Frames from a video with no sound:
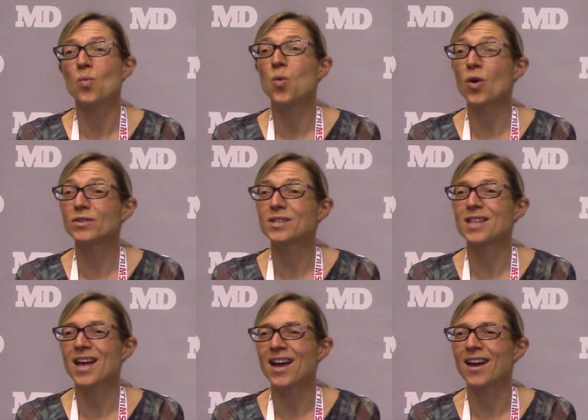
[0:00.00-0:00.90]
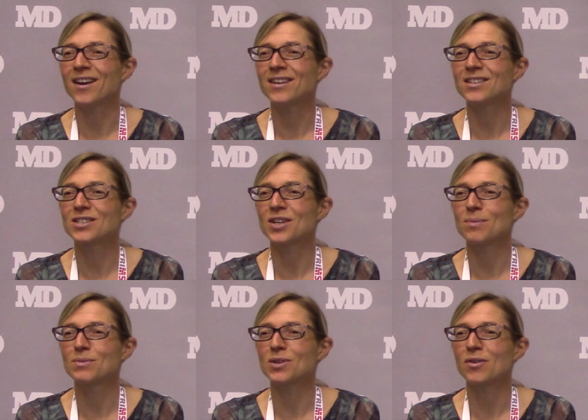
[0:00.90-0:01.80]
what's there in
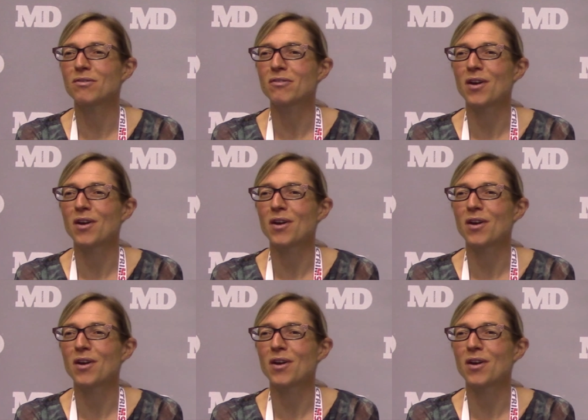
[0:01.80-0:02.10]
terms of